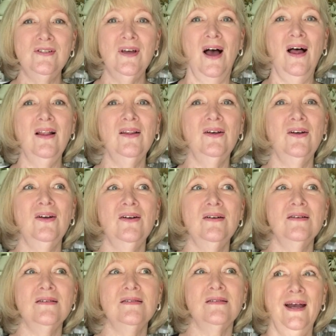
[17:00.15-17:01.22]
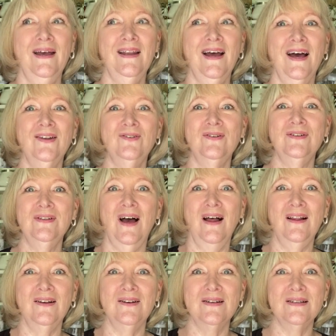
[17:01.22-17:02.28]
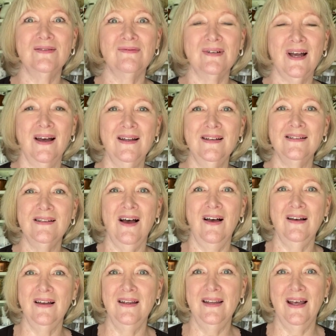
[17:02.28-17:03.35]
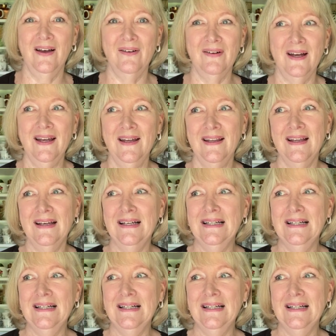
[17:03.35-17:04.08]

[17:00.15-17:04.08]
$800. We're kind of talking now, right?